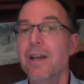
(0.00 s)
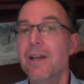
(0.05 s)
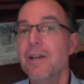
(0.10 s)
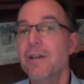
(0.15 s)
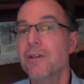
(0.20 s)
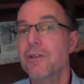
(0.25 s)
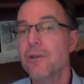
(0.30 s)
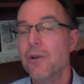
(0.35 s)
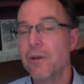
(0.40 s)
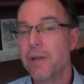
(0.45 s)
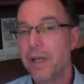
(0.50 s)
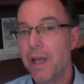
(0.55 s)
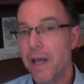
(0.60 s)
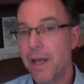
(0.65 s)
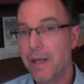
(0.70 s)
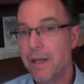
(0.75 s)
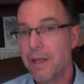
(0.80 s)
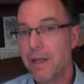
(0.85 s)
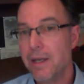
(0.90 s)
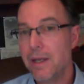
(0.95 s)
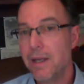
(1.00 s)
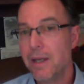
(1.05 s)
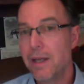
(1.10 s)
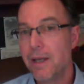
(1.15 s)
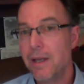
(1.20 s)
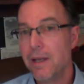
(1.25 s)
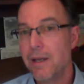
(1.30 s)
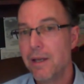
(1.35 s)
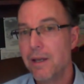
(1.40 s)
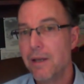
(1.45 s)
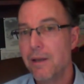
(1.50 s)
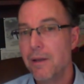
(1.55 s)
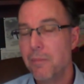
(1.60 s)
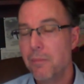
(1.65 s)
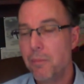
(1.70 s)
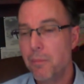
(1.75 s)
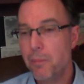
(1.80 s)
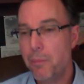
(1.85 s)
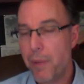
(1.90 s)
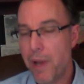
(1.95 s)
So again,
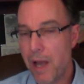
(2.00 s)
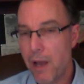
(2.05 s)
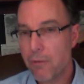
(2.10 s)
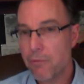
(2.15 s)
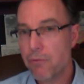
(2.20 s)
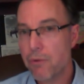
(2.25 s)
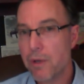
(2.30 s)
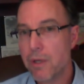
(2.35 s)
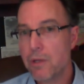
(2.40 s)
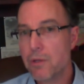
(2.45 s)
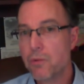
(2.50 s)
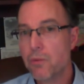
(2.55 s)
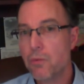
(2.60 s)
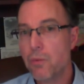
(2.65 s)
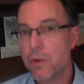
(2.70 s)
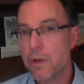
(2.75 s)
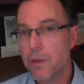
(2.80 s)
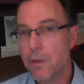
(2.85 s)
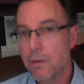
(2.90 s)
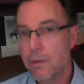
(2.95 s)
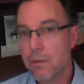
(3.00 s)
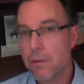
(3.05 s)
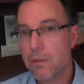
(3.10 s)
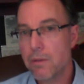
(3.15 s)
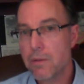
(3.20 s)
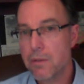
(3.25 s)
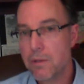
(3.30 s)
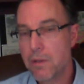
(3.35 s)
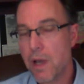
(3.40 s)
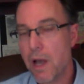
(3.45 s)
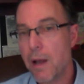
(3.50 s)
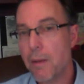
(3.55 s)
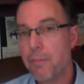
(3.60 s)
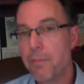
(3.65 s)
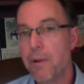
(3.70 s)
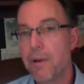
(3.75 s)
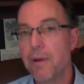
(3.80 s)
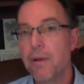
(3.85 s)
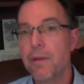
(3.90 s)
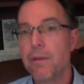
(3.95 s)
boundaries will
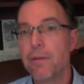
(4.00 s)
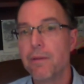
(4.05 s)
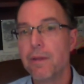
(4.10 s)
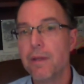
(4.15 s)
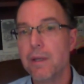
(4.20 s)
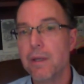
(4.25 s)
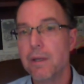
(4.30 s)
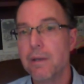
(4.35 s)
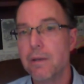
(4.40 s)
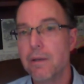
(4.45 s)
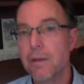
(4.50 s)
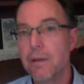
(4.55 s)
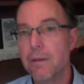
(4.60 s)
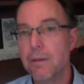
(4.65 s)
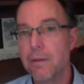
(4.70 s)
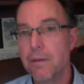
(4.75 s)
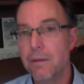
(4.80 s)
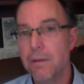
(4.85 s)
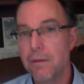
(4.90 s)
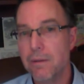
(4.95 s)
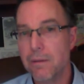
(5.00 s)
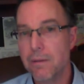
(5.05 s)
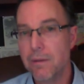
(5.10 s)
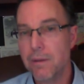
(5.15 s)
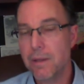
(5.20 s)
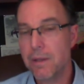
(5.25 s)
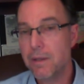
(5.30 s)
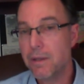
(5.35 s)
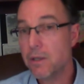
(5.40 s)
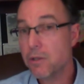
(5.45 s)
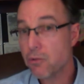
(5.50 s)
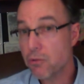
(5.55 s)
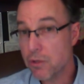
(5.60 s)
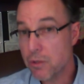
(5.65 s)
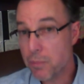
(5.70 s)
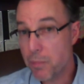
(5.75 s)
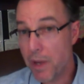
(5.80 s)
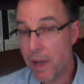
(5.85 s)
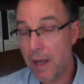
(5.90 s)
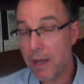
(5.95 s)
stop the
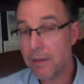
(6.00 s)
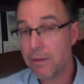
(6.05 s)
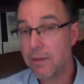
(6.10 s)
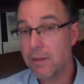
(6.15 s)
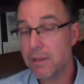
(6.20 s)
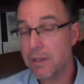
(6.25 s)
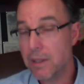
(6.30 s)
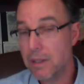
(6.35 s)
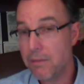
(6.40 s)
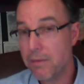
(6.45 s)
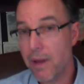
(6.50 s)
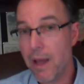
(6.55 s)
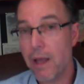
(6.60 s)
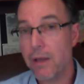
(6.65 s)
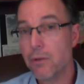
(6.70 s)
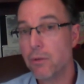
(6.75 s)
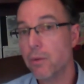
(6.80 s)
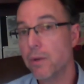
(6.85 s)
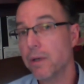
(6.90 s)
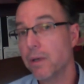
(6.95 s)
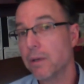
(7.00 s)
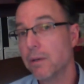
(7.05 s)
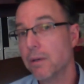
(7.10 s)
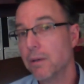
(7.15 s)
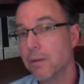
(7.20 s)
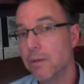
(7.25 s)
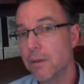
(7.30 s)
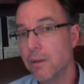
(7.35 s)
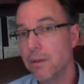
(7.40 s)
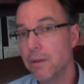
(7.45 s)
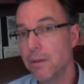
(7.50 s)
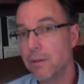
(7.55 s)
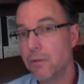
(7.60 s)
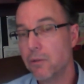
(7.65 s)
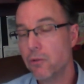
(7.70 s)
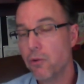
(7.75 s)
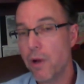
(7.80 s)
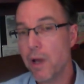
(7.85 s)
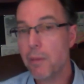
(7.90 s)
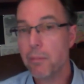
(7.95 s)
disrespect, the devaluing, the
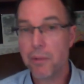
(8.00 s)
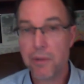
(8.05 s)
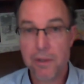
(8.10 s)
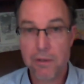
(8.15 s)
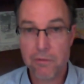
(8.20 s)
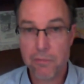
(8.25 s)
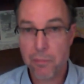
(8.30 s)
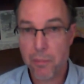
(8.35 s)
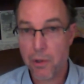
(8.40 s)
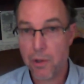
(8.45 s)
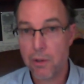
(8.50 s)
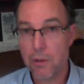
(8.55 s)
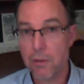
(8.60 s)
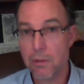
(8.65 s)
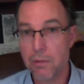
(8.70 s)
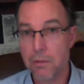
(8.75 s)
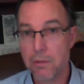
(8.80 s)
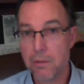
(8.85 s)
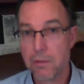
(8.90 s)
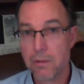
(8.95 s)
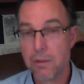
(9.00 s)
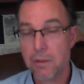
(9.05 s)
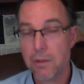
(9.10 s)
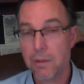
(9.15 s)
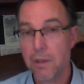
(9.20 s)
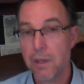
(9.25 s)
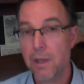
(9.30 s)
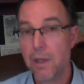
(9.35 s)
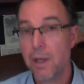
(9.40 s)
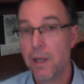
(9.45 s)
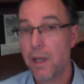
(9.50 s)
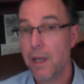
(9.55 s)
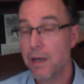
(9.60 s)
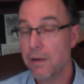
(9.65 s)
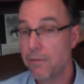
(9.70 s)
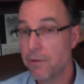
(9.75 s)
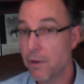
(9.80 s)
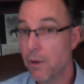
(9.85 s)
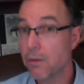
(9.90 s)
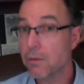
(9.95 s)
trampling of pearls. And
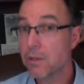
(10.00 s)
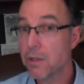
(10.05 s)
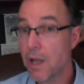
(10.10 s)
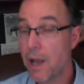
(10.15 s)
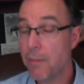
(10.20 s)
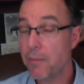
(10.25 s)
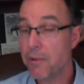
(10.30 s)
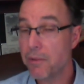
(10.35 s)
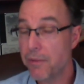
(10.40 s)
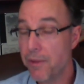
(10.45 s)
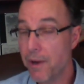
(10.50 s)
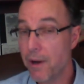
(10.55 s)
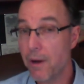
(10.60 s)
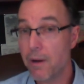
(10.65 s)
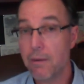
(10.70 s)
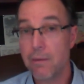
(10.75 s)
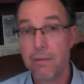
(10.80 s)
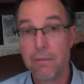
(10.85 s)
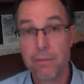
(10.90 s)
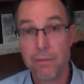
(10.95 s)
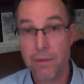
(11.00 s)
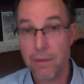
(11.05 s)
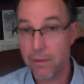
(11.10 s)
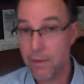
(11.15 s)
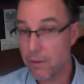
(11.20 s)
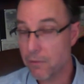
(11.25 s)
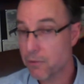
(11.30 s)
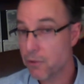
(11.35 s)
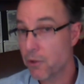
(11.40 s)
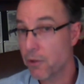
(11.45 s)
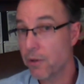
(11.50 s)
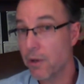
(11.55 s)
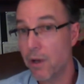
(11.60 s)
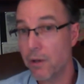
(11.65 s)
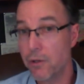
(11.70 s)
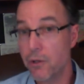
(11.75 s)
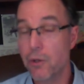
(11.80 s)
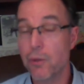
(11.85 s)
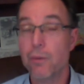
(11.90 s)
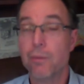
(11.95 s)
if you don't stop it there, then they'll turn
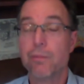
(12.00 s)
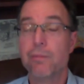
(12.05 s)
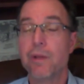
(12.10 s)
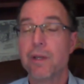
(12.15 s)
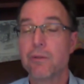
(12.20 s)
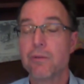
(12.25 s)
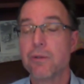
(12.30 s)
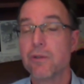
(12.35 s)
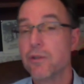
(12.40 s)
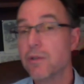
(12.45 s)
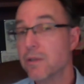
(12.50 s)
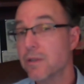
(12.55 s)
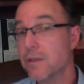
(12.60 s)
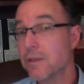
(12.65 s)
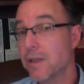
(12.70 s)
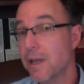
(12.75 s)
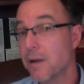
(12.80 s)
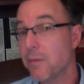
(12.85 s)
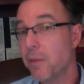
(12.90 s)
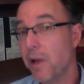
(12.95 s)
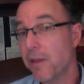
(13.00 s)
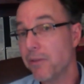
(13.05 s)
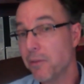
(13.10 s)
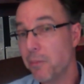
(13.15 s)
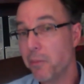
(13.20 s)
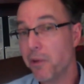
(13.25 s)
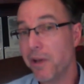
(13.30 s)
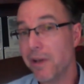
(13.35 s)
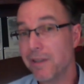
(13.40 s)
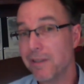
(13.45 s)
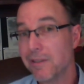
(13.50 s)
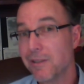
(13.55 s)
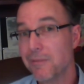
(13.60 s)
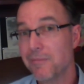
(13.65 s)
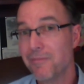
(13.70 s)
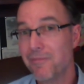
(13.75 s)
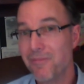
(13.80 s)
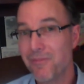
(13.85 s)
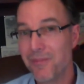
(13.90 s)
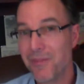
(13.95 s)
on you. That's what Jesus said about the pigs.
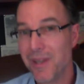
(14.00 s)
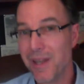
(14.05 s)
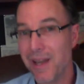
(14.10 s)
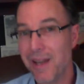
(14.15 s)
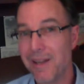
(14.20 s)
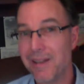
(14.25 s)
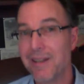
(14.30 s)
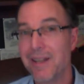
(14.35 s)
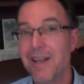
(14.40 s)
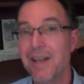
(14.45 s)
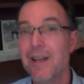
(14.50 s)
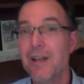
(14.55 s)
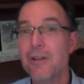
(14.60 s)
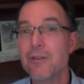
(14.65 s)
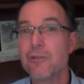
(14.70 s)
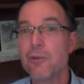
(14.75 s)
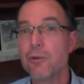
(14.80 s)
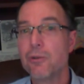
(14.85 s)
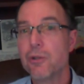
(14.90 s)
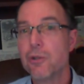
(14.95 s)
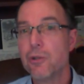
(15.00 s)
Okay. So to